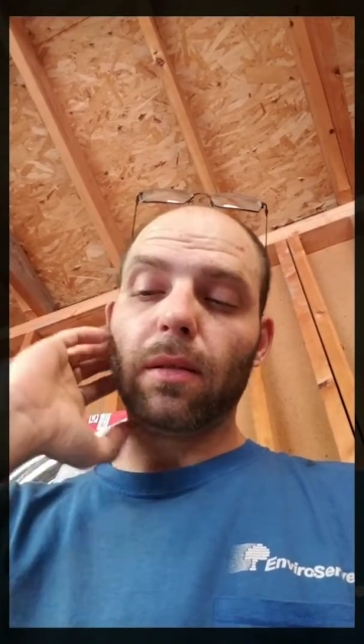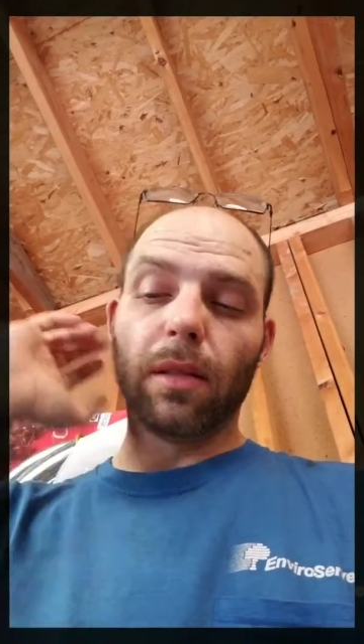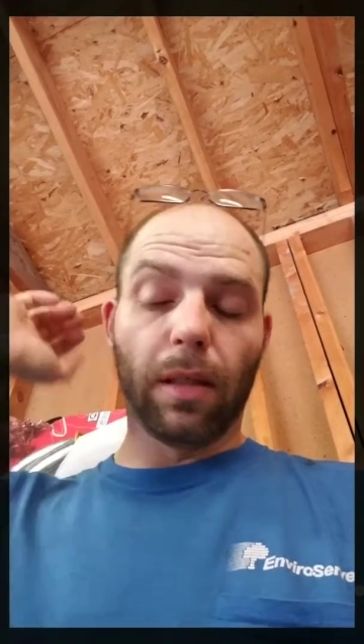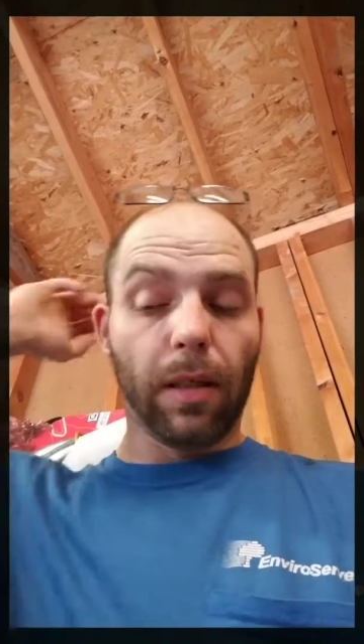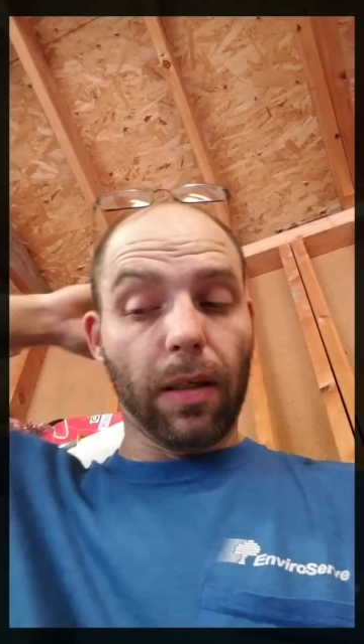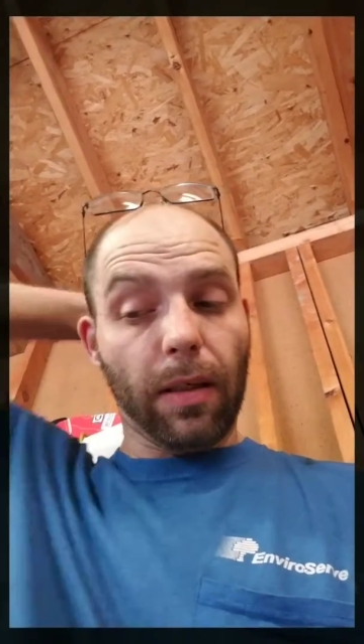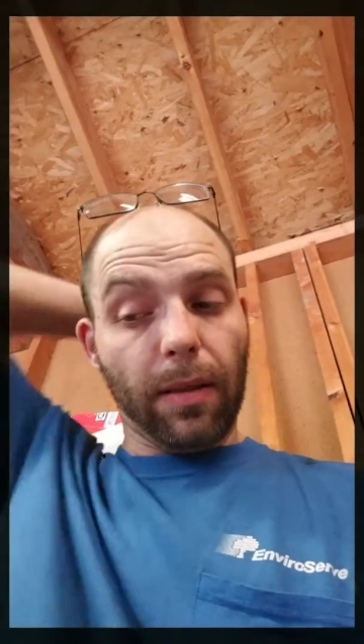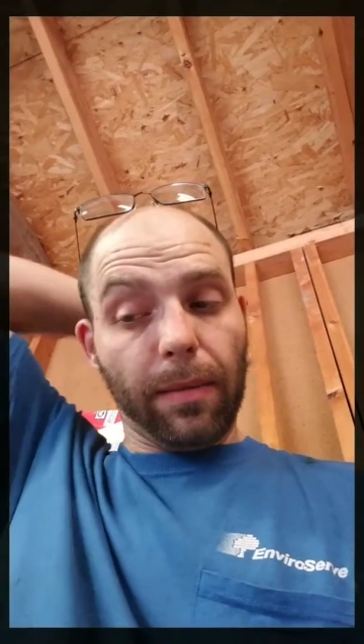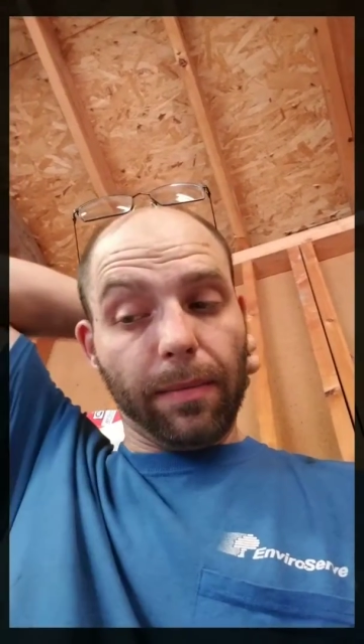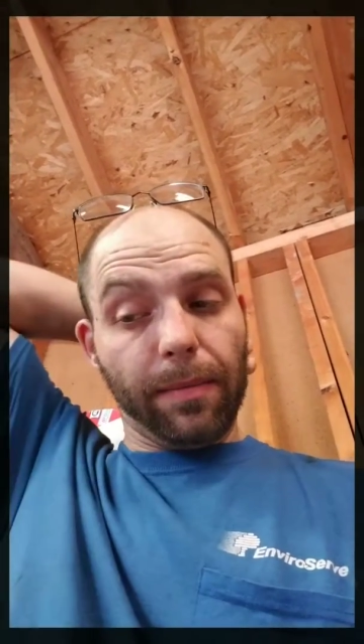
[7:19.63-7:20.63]

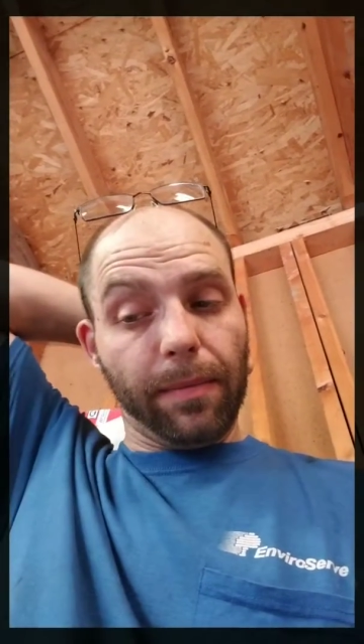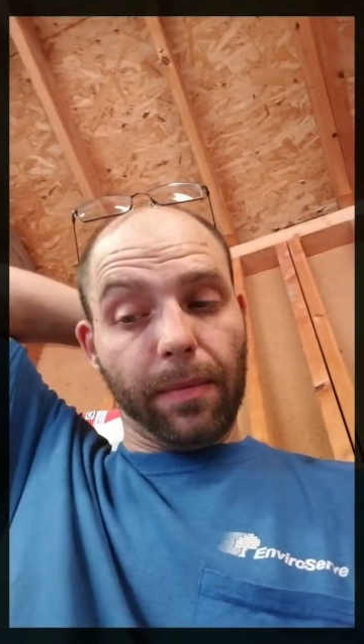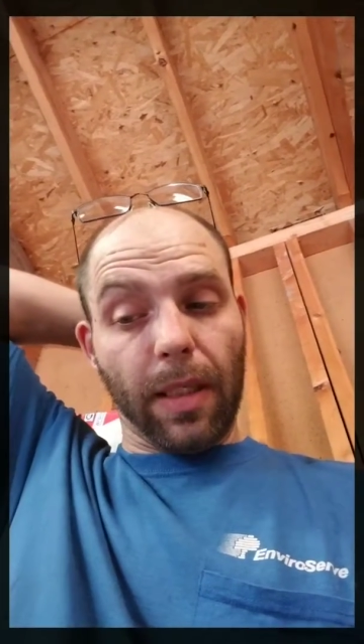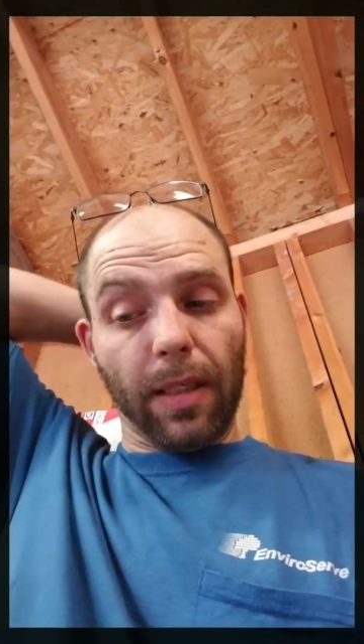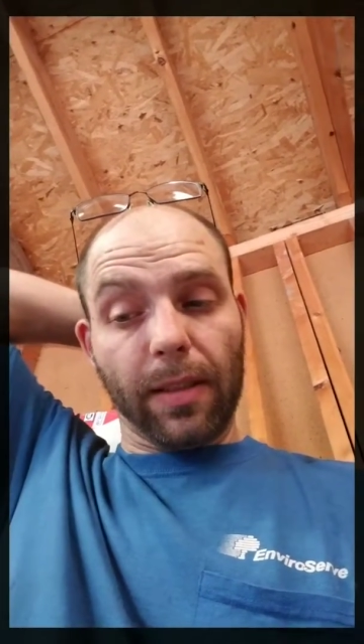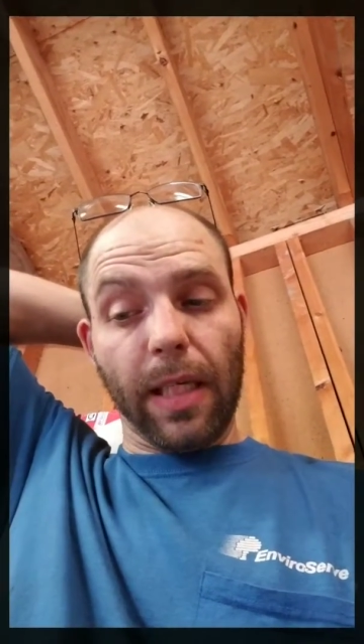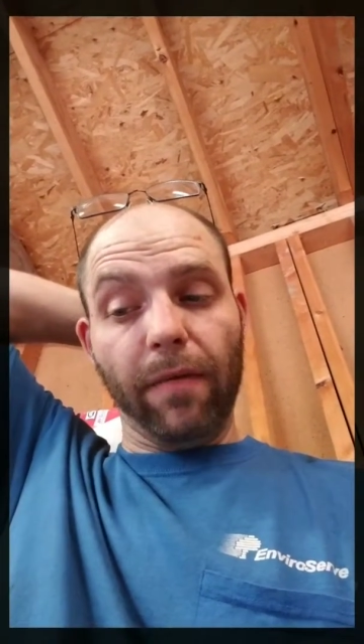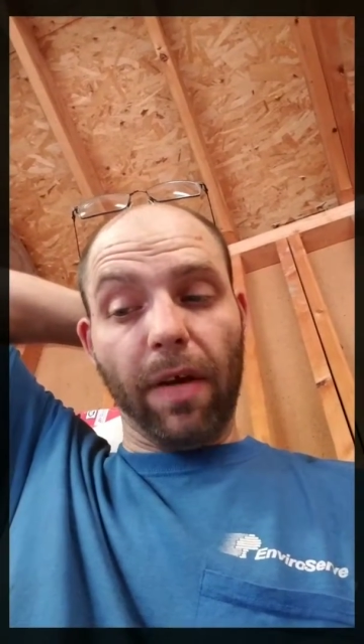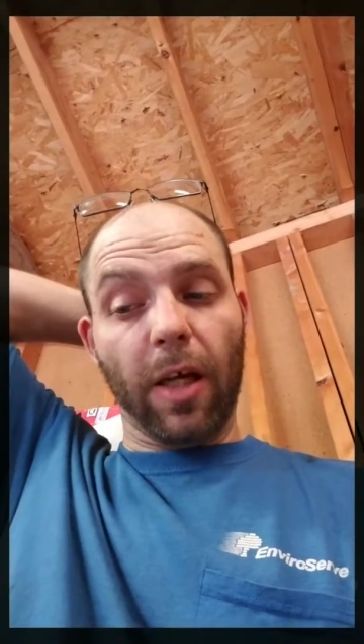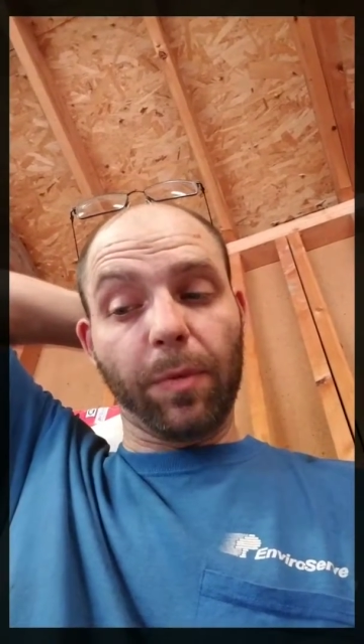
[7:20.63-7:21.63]
Um, are the same
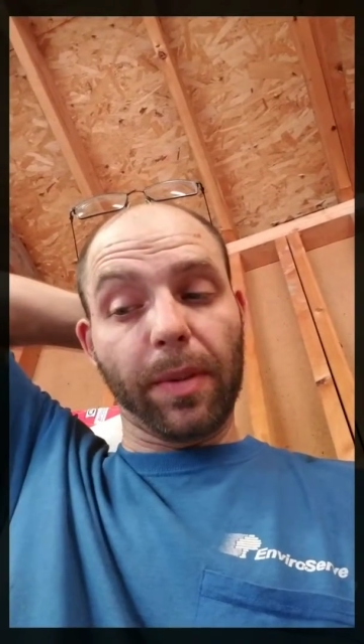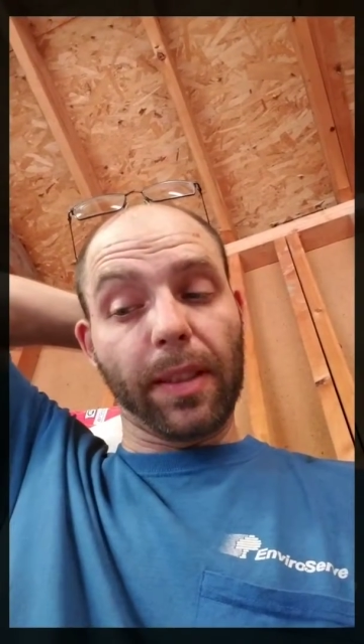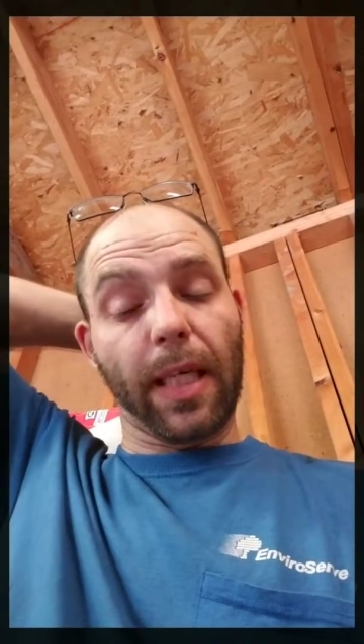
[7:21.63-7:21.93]
valve springs that